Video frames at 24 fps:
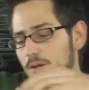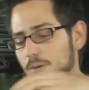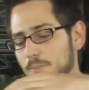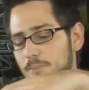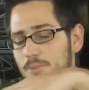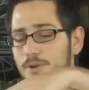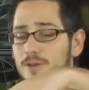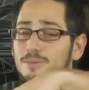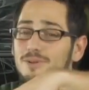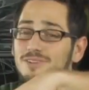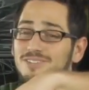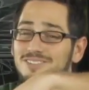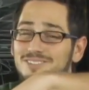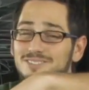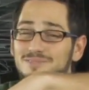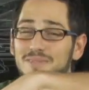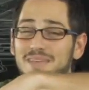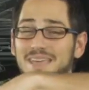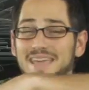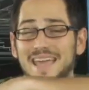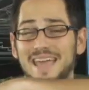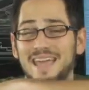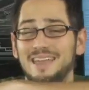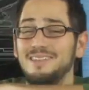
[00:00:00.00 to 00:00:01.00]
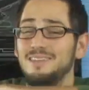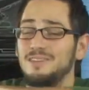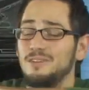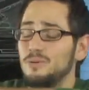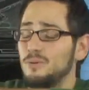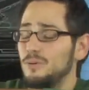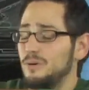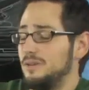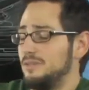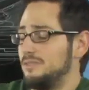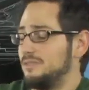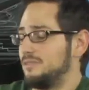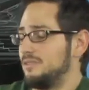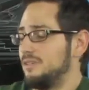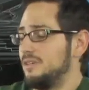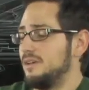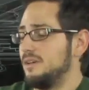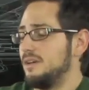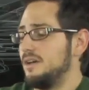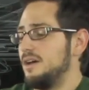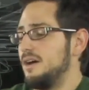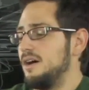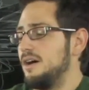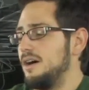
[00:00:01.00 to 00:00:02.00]
pretty much doesn't make any noise
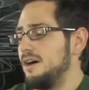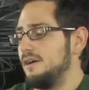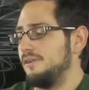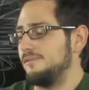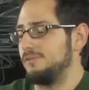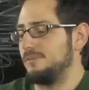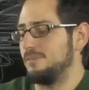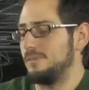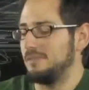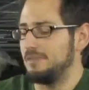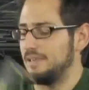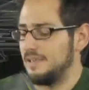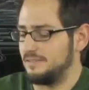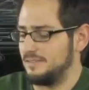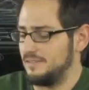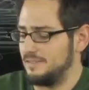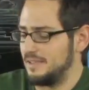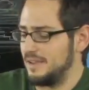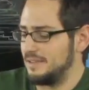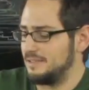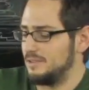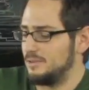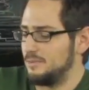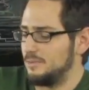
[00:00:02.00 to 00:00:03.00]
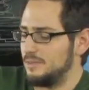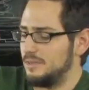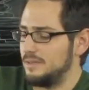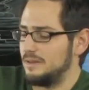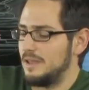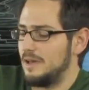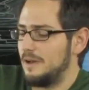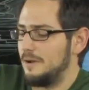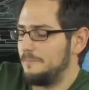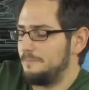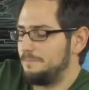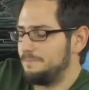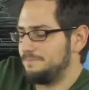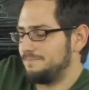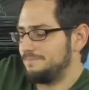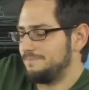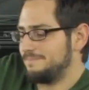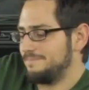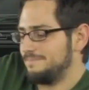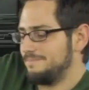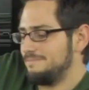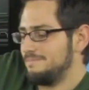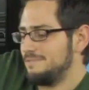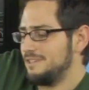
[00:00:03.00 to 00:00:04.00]
uh, from the testing that I did with it. Now,
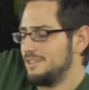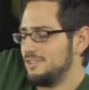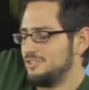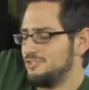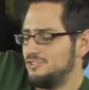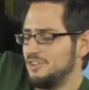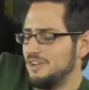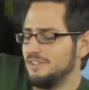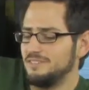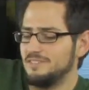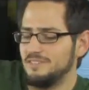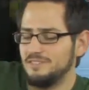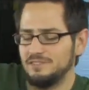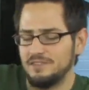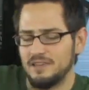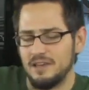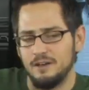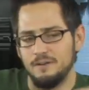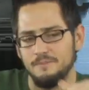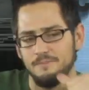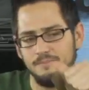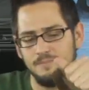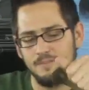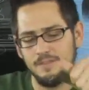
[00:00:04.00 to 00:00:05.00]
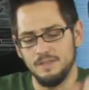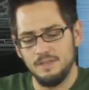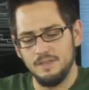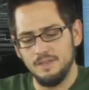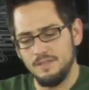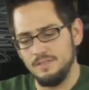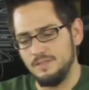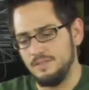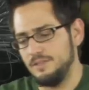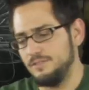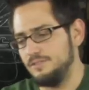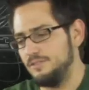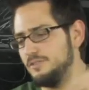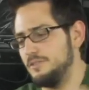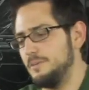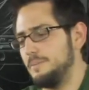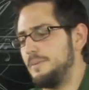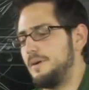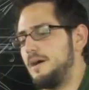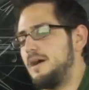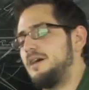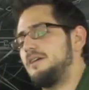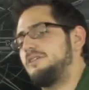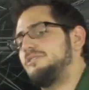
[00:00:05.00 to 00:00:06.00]
check this out. This is the
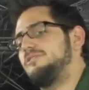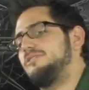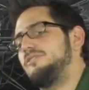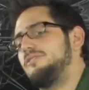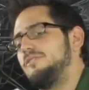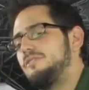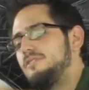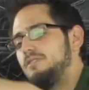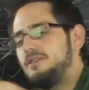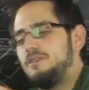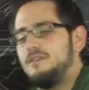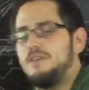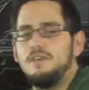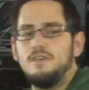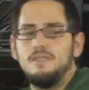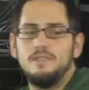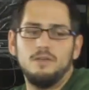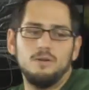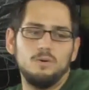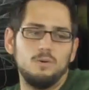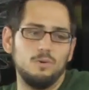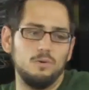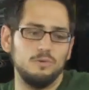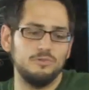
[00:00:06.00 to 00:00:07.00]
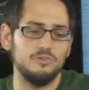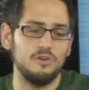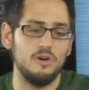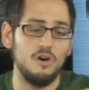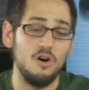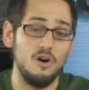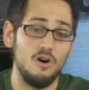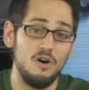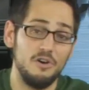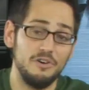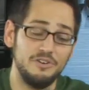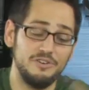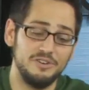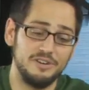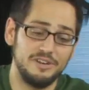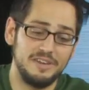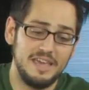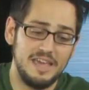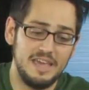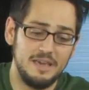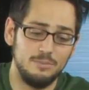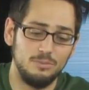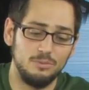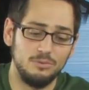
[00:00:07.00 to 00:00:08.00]
box that holds all your
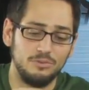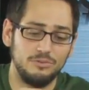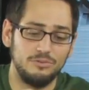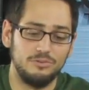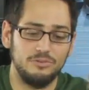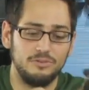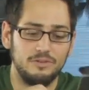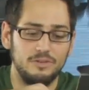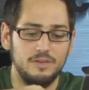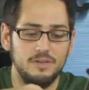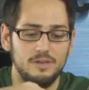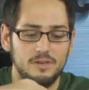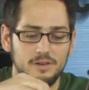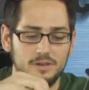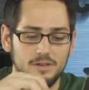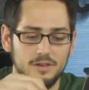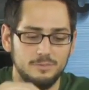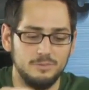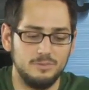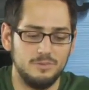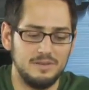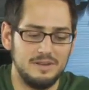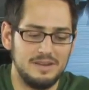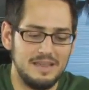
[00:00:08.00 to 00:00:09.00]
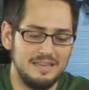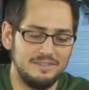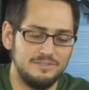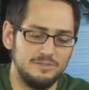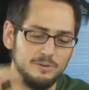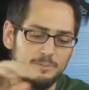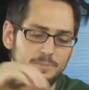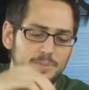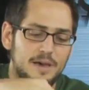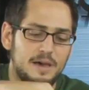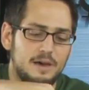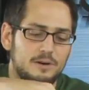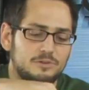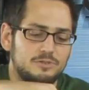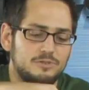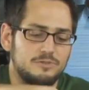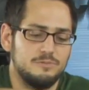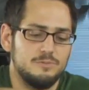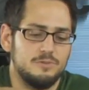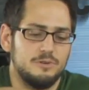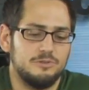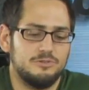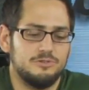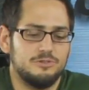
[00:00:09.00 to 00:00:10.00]
cables. Comes with a nice little pouch
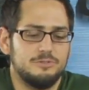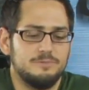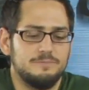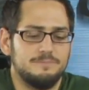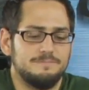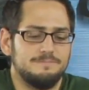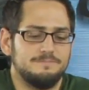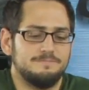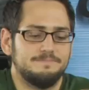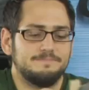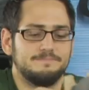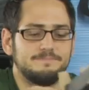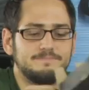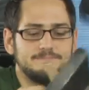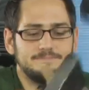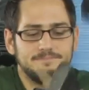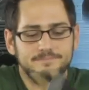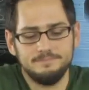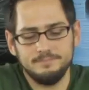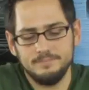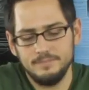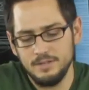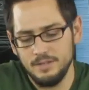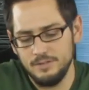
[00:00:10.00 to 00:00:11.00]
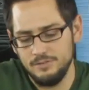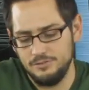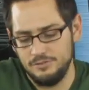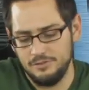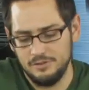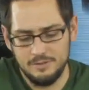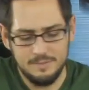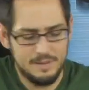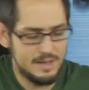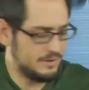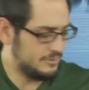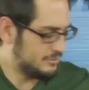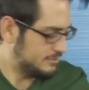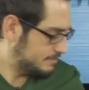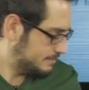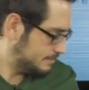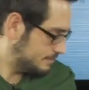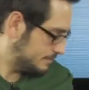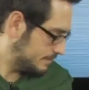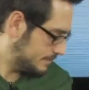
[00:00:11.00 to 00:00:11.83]
from Ultra, as you can imagine.